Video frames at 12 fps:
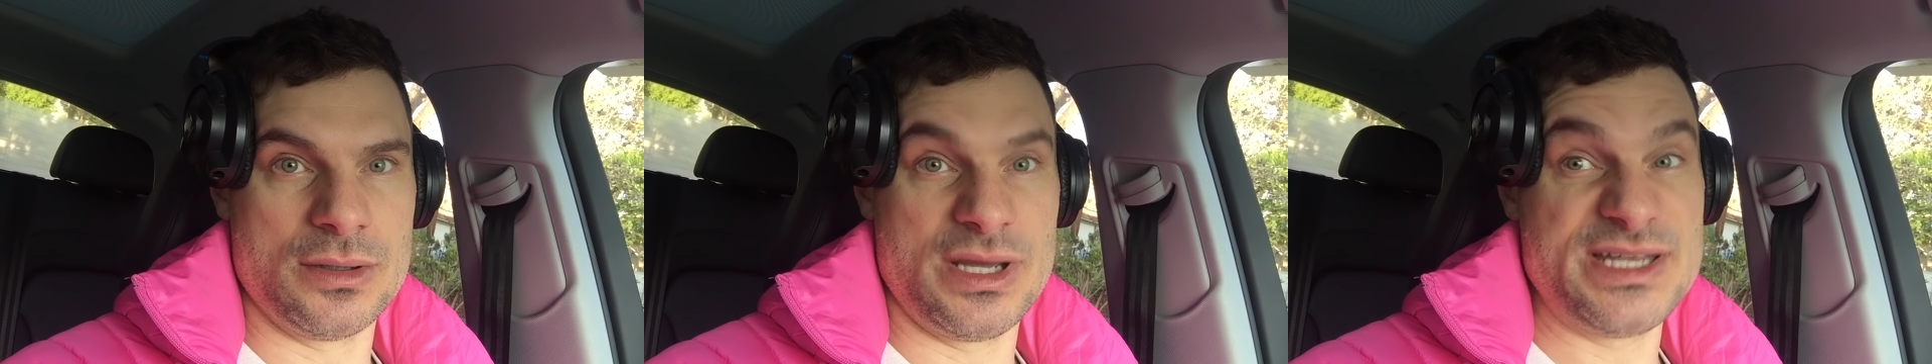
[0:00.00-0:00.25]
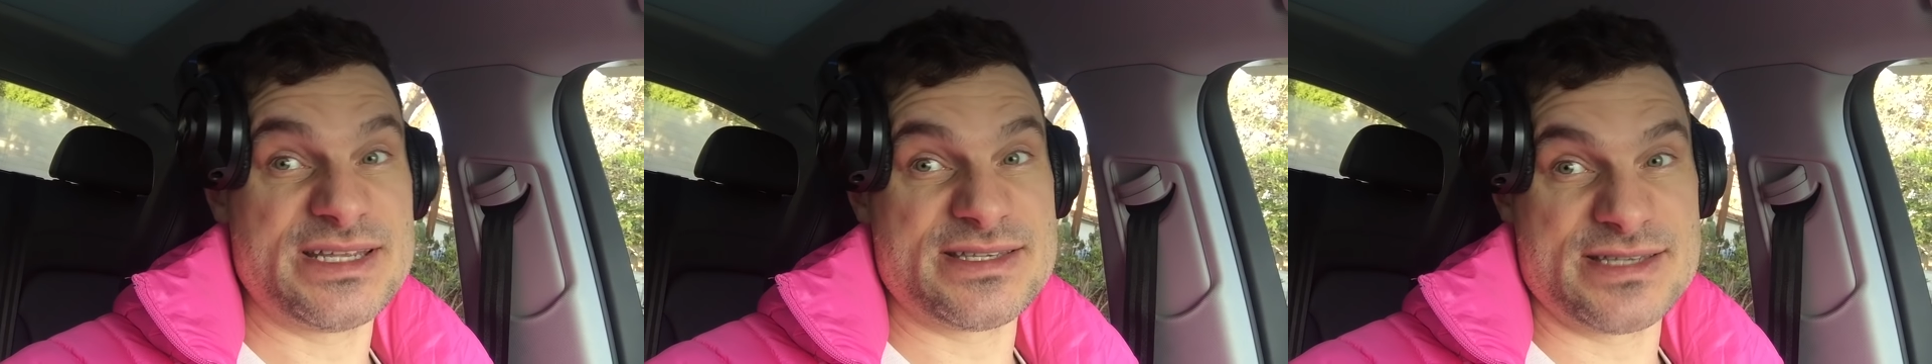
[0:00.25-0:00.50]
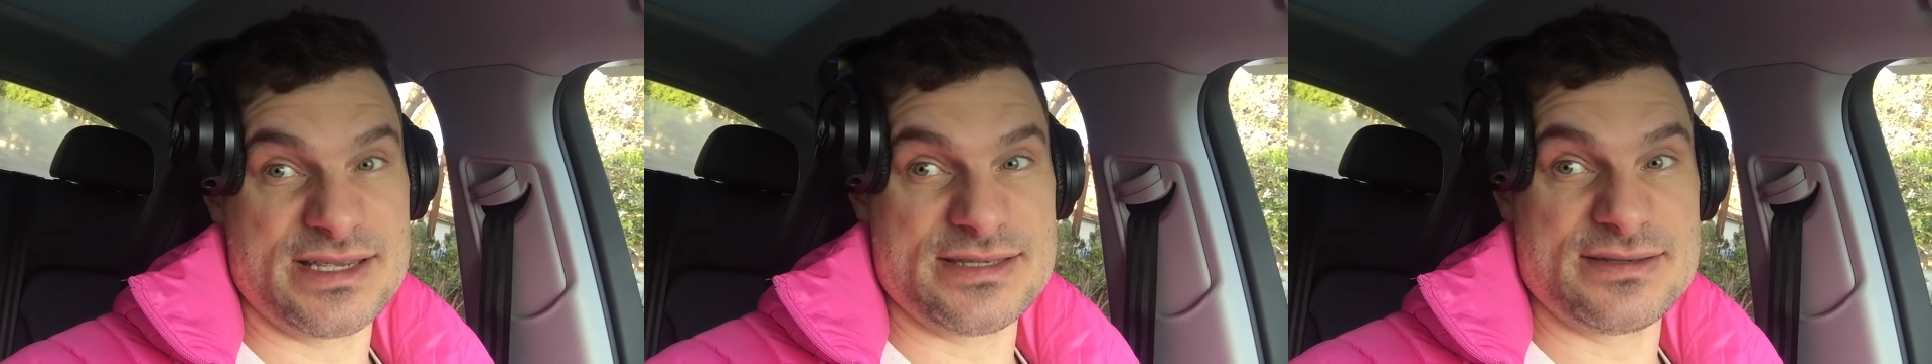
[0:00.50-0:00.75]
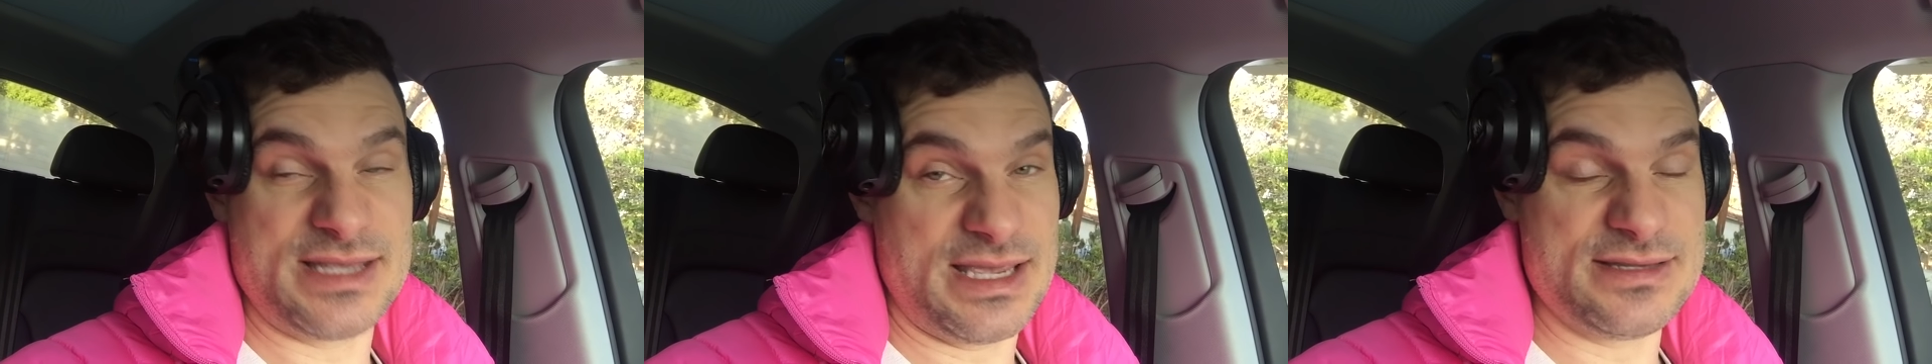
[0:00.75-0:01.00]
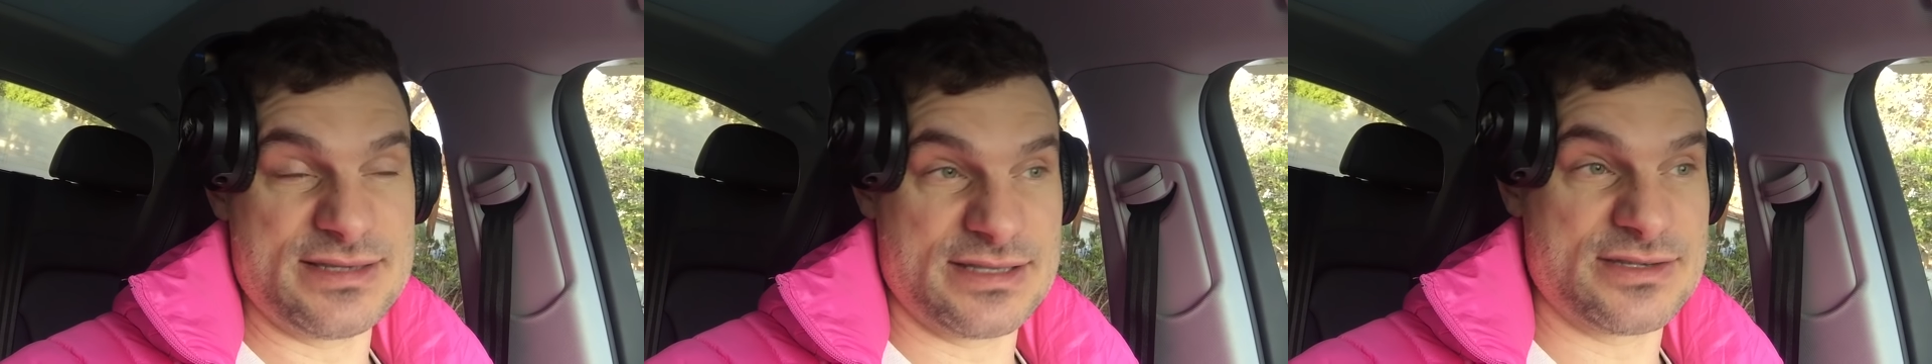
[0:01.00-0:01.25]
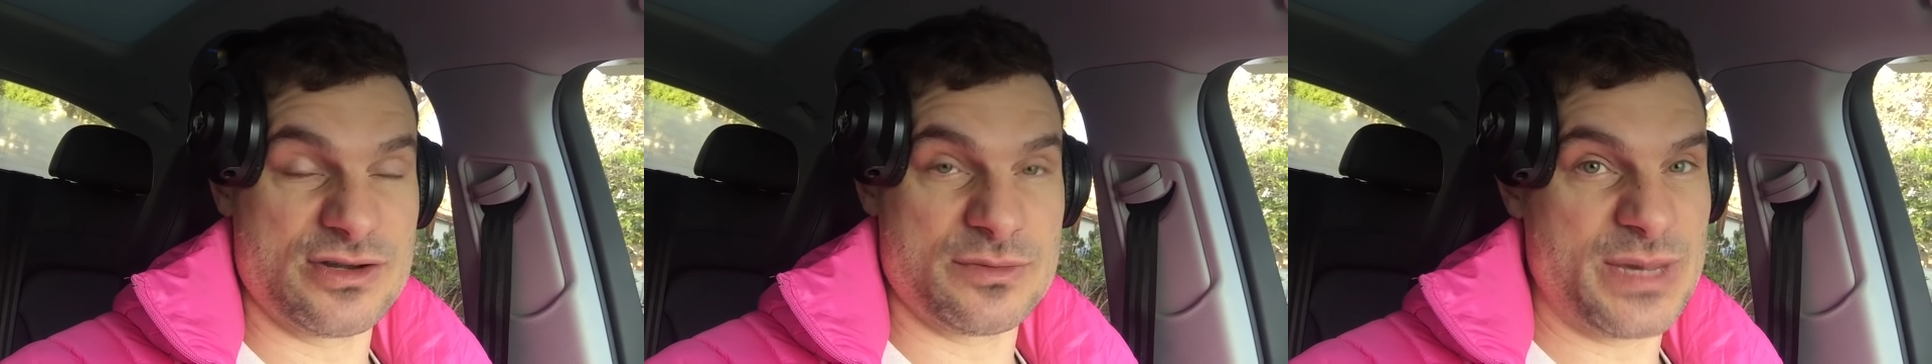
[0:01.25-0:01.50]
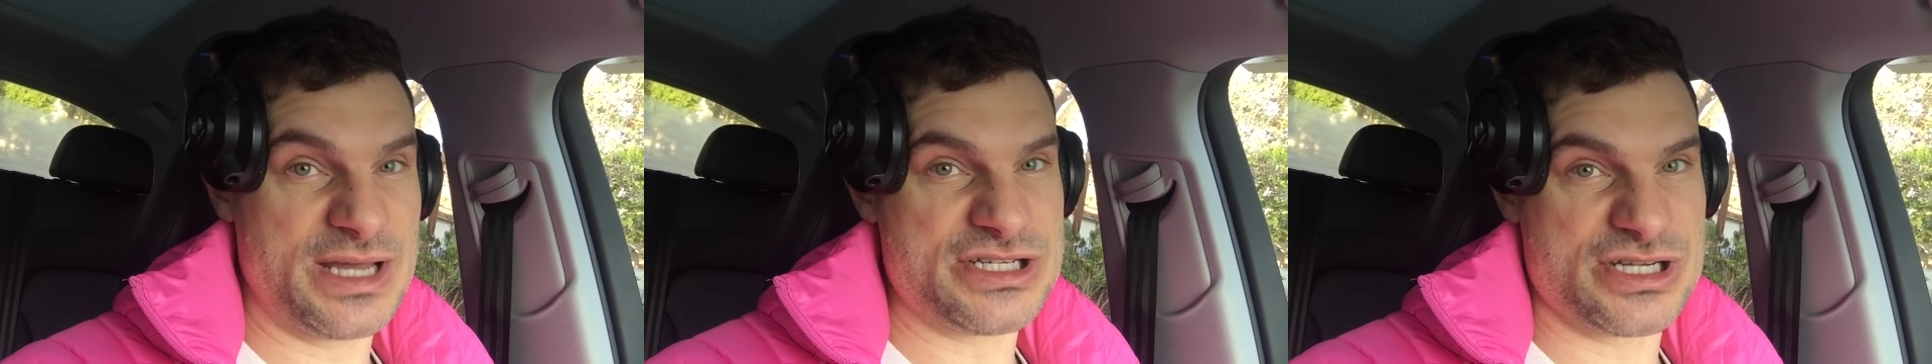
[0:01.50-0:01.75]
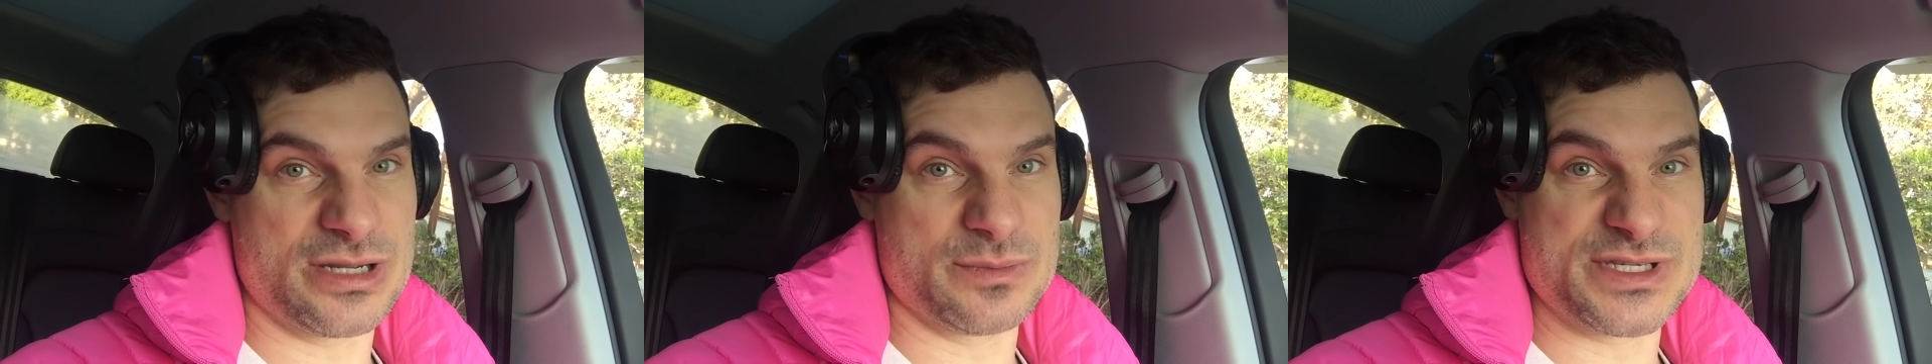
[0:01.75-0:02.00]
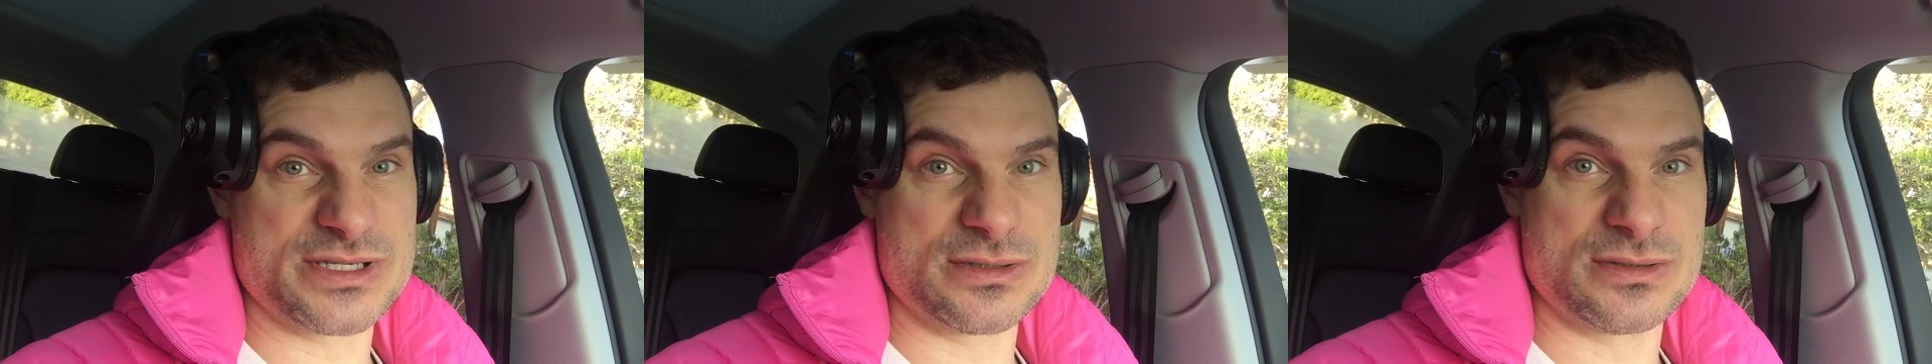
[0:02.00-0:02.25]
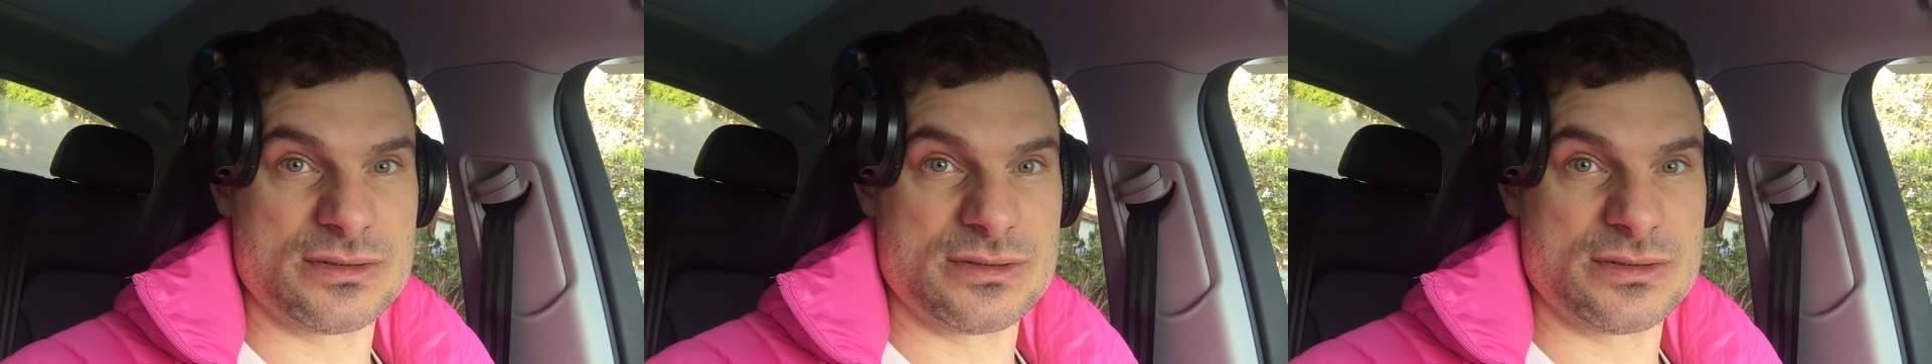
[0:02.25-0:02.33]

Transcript: And they says, say, that's not my germs.